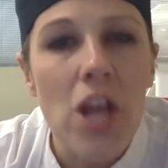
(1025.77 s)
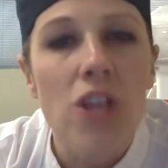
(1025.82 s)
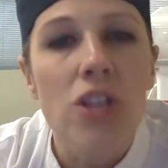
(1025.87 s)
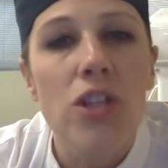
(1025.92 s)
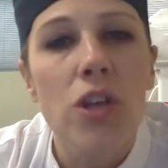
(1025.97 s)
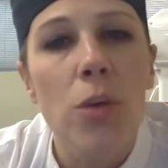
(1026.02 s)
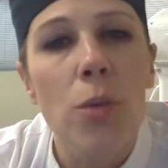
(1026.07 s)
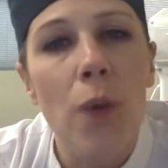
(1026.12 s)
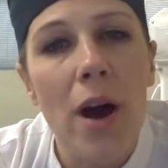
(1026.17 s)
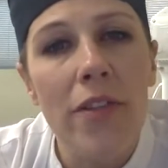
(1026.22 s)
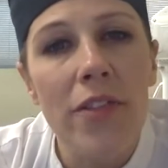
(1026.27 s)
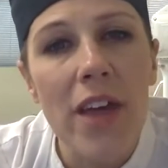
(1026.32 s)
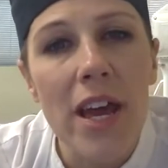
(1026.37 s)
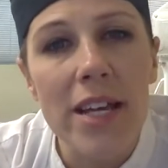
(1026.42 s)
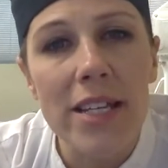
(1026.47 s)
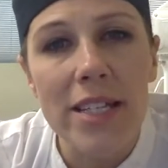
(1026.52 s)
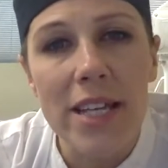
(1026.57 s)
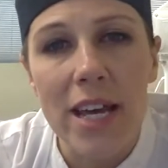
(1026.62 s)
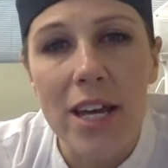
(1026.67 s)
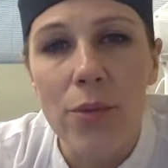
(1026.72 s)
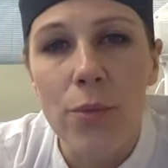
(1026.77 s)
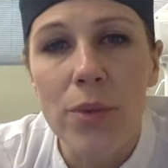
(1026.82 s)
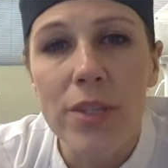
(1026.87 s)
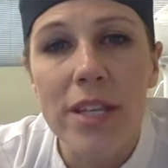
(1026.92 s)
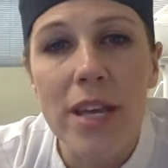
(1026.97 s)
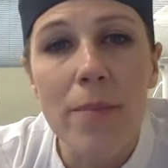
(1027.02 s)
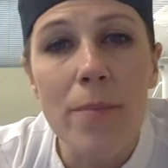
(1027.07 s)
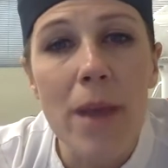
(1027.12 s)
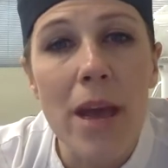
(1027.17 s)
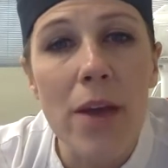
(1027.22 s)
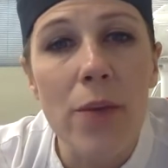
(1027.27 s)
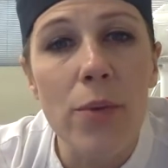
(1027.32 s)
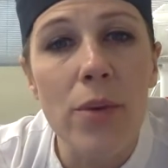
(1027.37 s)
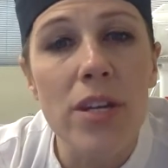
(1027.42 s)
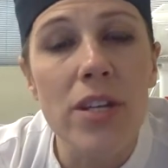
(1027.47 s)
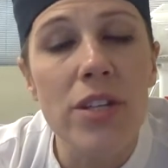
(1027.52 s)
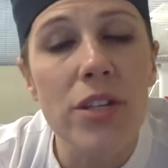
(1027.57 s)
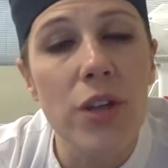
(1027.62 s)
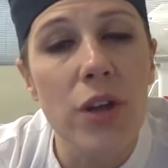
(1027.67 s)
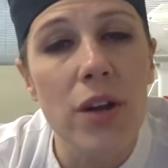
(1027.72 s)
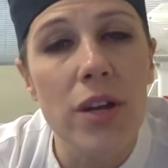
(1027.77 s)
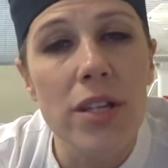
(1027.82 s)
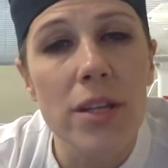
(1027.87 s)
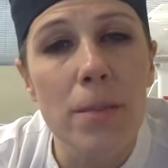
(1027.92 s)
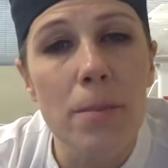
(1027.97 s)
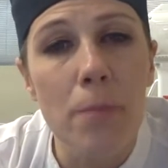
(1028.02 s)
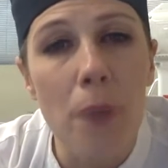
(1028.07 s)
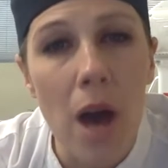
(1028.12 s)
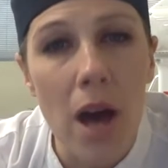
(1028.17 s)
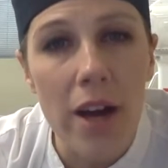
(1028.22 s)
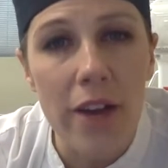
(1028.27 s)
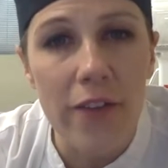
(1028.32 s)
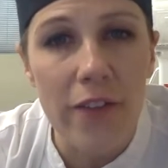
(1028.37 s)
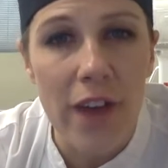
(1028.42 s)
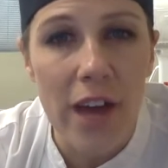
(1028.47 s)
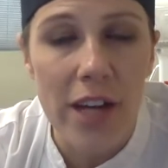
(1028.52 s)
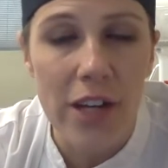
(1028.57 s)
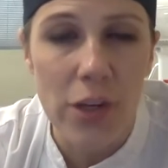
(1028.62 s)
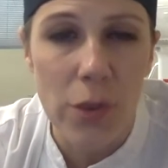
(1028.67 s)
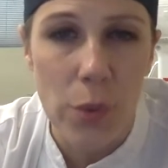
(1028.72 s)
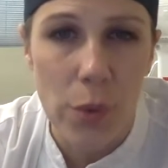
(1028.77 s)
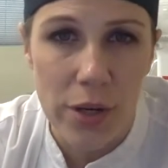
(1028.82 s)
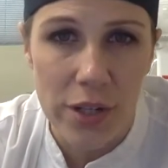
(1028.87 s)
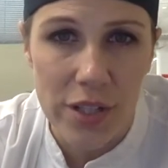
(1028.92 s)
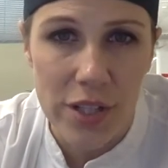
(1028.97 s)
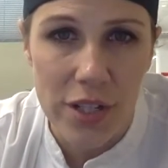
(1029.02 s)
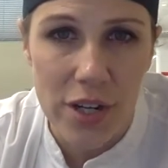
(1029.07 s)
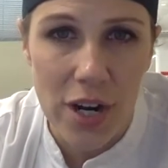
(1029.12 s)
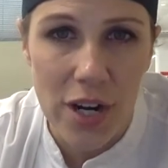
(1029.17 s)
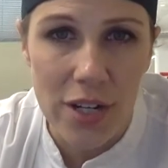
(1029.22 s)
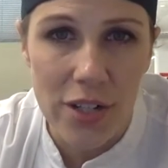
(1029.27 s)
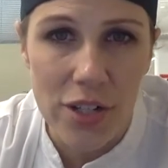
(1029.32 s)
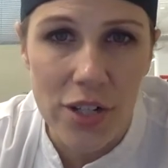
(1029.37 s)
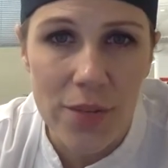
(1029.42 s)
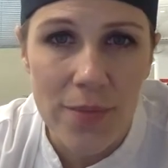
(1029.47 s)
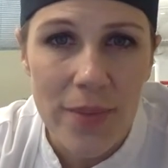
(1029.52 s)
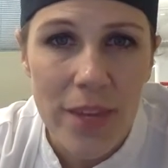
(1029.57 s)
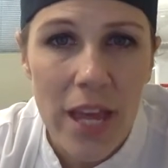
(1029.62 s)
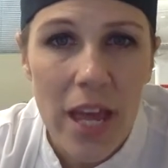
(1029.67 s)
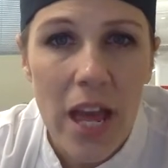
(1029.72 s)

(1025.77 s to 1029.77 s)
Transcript: So what they did was they made what is known as a modified cornstarch.